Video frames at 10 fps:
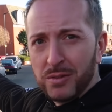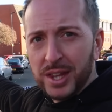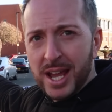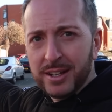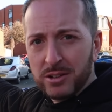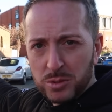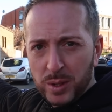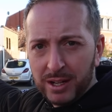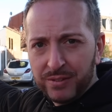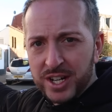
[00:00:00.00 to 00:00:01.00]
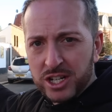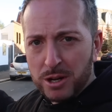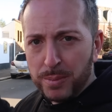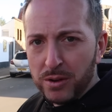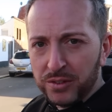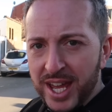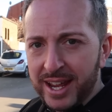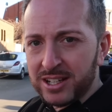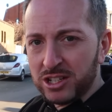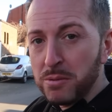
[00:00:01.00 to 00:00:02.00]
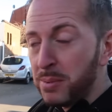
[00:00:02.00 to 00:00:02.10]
over there though, so we're going to finish up over there because I